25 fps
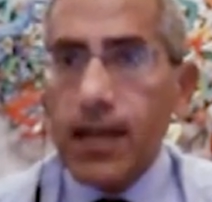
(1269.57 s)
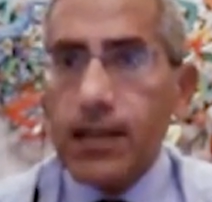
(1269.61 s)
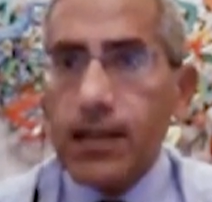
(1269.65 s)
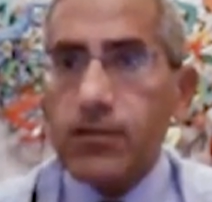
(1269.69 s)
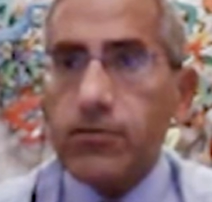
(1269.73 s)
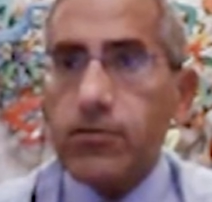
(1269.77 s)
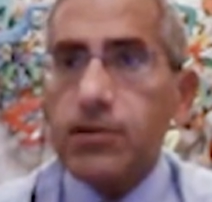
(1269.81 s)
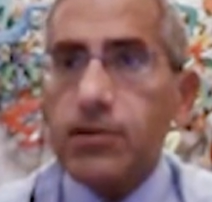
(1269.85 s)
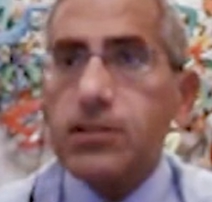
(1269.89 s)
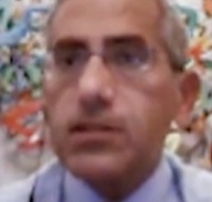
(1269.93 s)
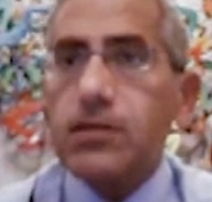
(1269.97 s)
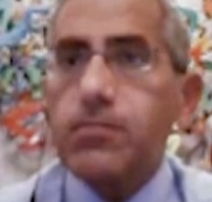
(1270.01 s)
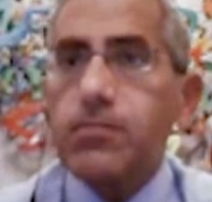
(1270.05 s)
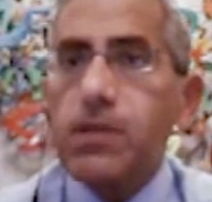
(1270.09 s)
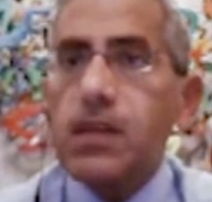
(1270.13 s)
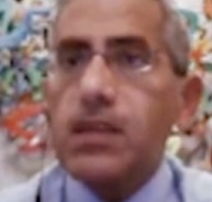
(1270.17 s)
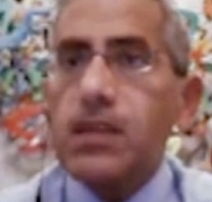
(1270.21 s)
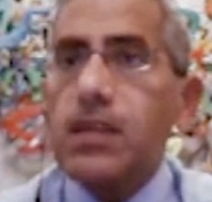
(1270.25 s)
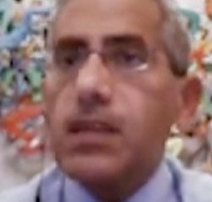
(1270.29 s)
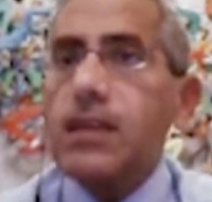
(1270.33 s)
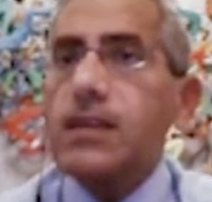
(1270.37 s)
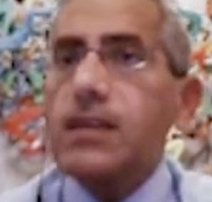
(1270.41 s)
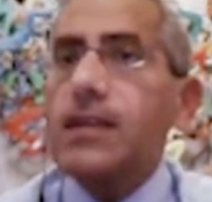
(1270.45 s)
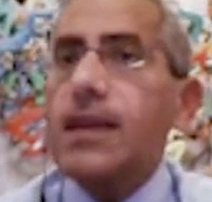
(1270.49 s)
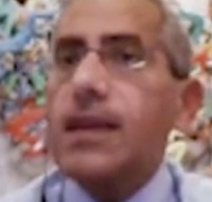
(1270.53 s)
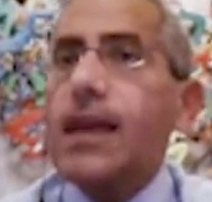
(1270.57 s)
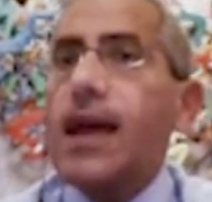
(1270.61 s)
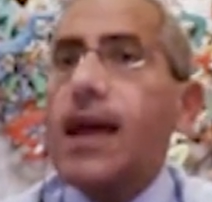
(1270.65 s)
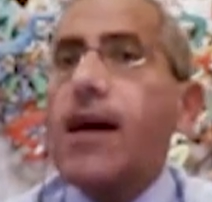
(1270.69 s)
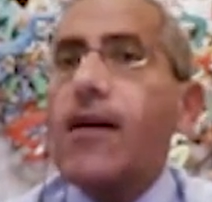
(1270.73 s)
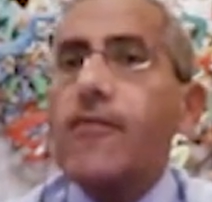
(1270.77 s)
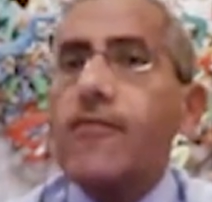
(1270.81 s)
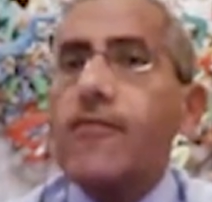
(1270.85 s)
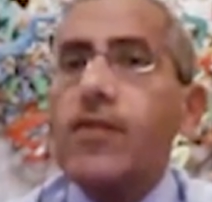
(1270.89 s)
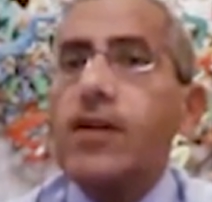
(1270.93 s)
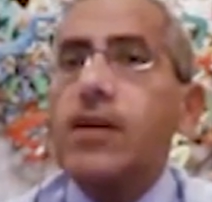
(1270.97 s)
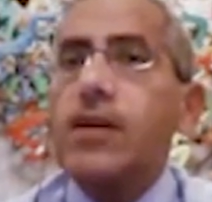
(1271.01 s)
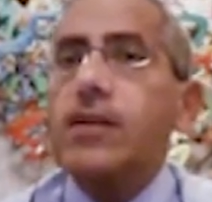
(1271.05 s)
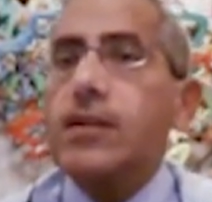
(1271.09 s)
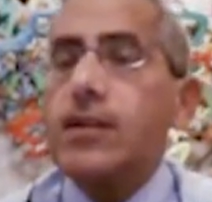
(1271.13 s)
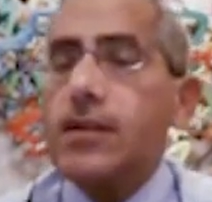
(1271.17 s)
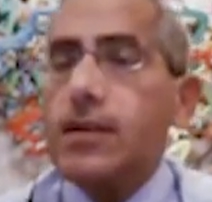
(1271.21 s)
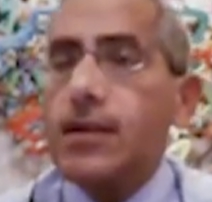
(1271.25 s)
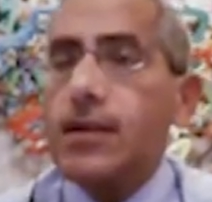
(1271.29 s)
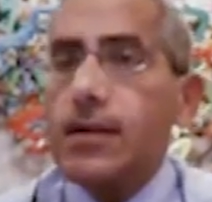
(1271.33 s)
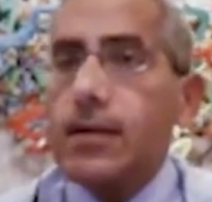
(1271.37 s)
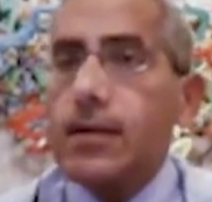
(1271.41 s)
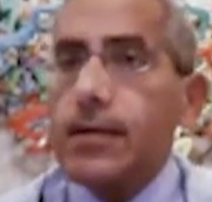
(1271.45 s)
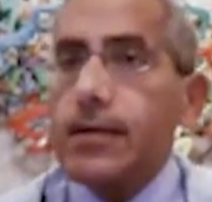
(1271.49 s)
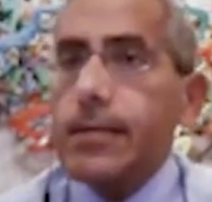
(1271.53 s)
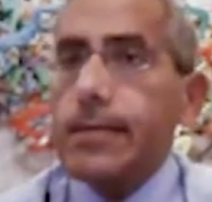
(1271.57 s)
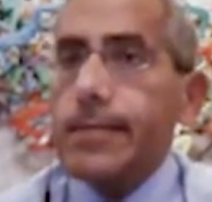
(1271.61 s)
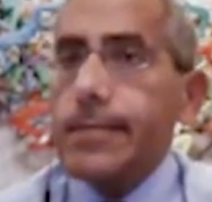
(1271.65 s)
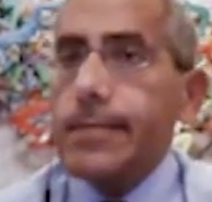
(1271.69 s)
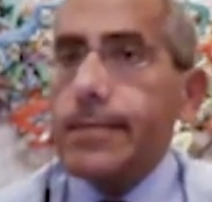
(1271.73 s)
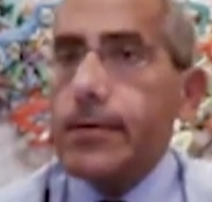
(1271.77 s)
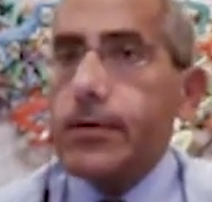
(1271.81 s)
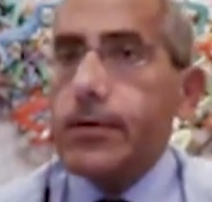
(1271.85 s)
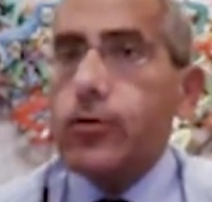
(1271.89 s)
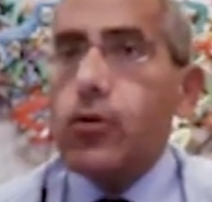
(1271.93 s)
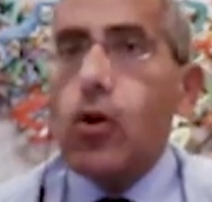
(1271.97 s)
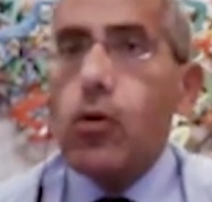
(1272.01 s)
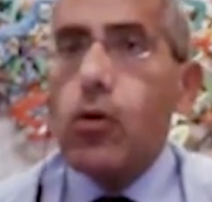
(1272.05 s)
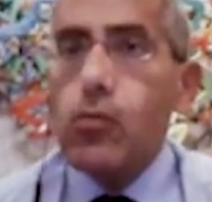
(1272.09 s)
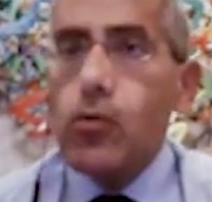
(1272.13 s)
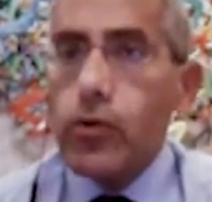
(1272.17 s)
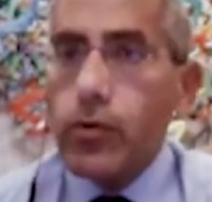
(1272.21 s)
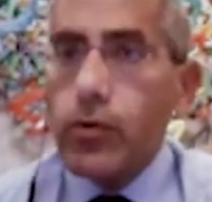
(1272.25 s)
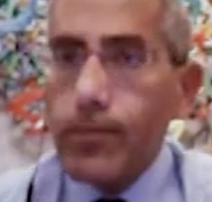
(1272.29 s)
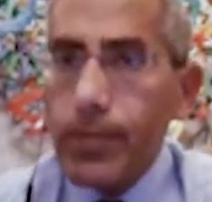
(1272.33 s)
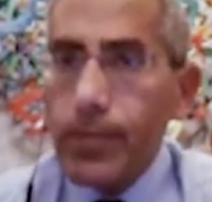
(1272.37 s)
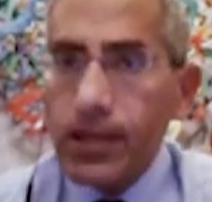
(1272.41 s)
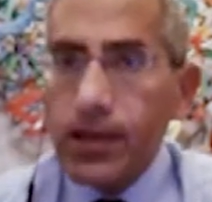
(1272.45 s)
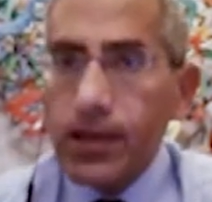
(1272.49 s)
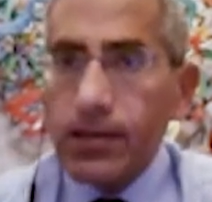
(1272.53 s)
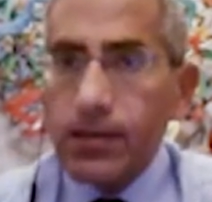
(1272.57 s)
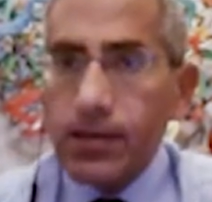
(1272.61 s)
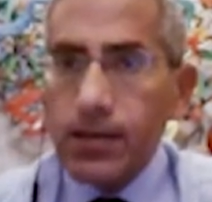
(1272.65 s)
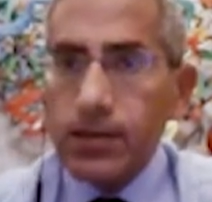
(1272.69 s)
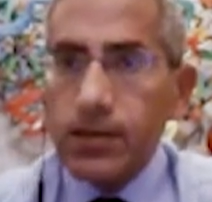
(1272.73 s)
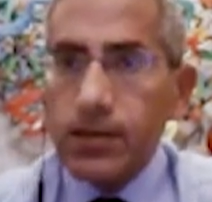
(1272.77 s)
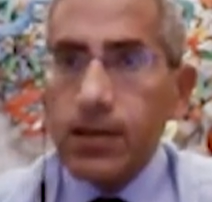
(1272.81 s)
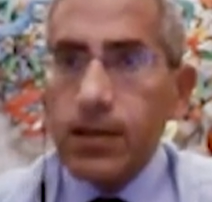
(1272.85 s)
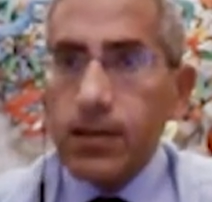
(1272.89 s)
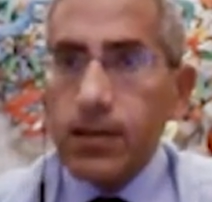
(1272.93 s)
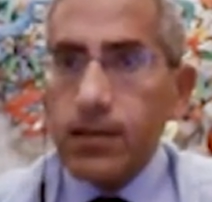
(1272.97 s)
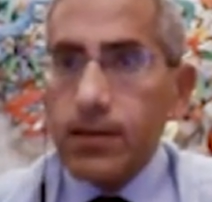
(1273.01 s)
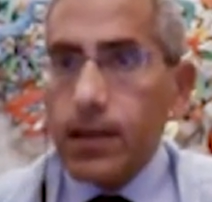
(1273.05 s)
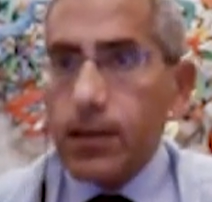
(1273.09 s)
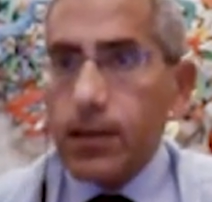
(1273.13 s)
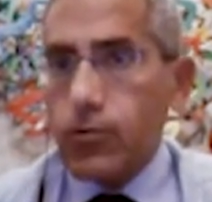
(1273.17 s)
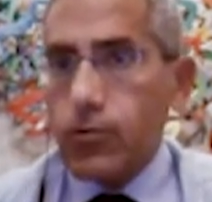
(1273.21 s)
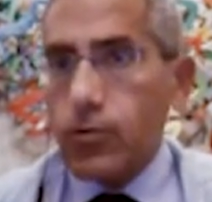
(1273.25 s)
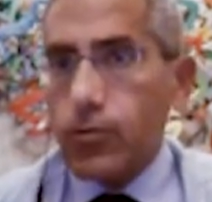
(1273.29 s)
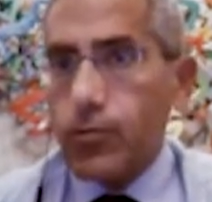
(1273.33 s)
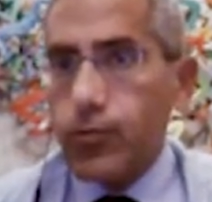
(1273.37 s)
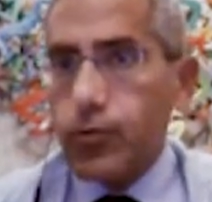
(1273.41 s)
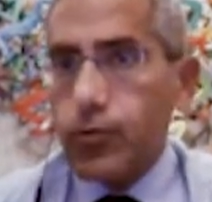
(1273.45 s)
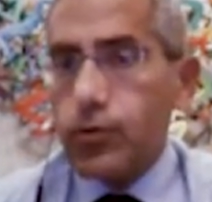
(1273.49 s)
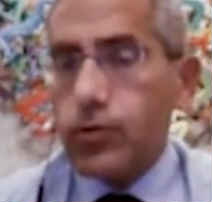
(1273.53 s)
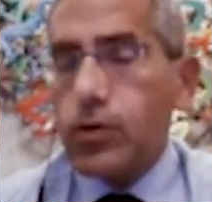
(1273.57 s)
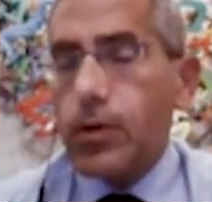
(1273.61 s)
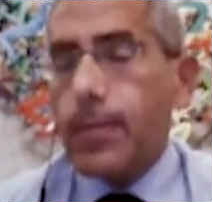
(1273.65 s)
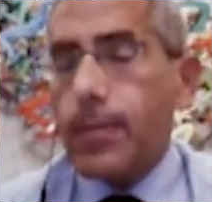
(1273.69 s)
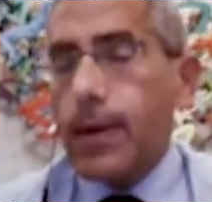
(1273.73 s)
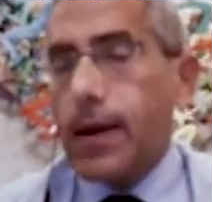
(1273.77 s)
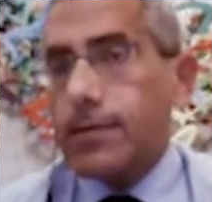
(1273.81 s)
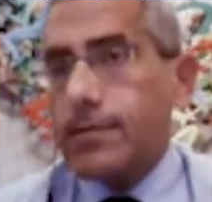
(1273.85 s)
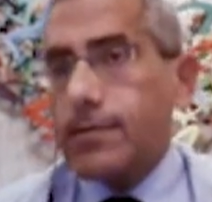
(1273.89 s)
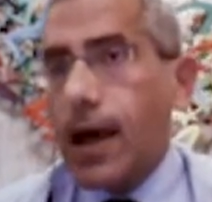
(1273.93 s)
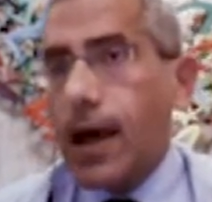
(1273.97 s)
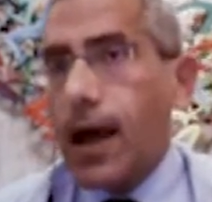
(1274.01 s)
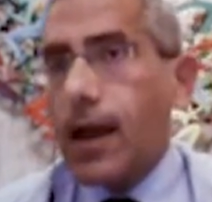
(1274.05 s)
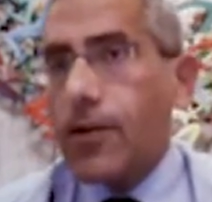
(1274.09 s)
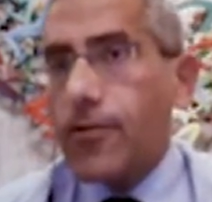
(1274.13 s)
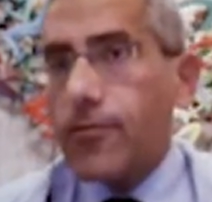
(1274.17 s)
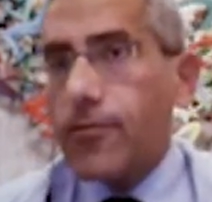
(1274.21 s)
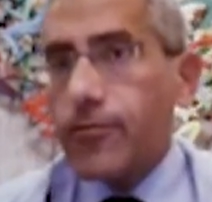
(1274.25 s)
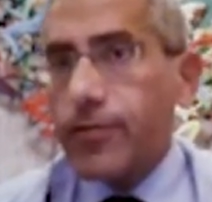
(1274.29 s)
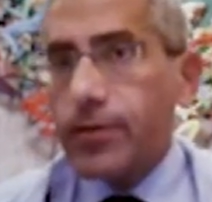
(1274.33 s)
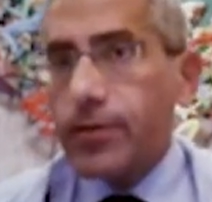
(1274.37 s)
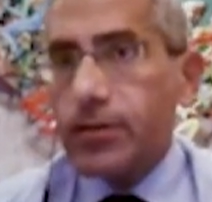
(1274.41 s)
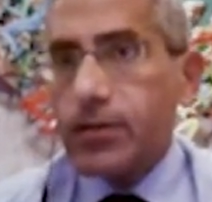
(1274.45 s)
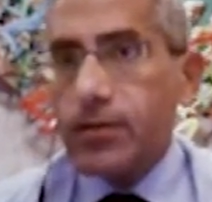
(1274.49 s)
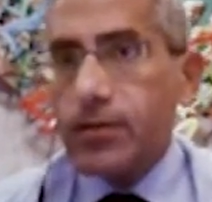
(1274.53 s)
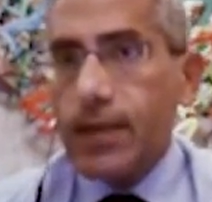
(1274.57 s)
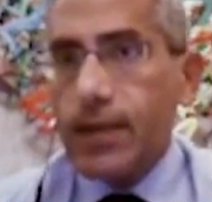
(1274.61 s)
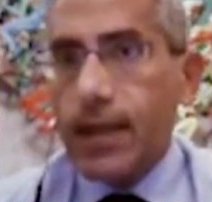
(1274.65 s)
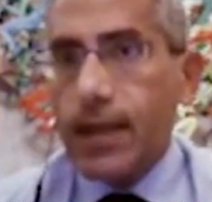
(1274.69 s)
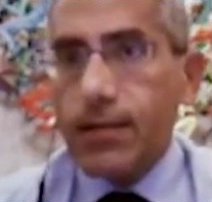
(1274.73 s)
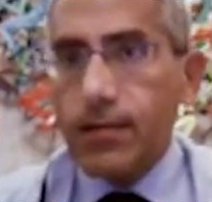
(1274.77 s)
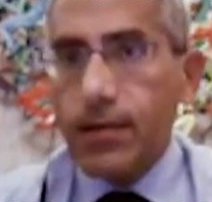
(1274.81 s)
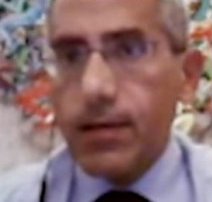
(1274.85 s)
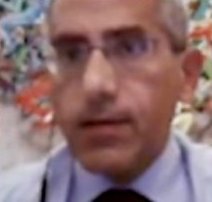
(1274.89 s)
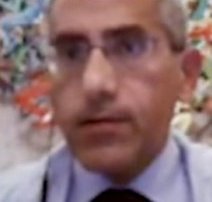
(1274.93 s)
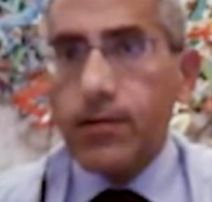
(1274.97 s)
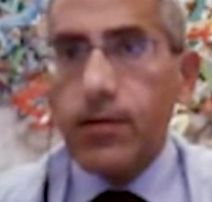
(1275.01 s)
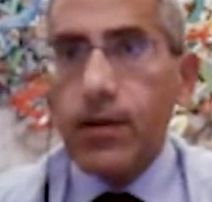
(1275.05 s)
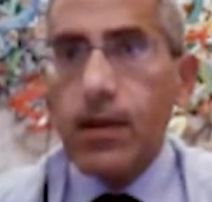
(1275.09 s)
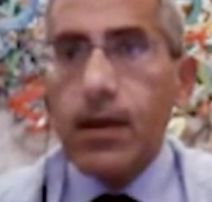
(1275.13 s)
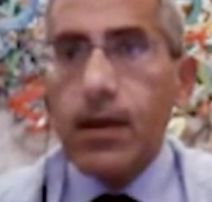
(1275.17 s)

At risk meaning they have comorbidities that could put them at higher risk than their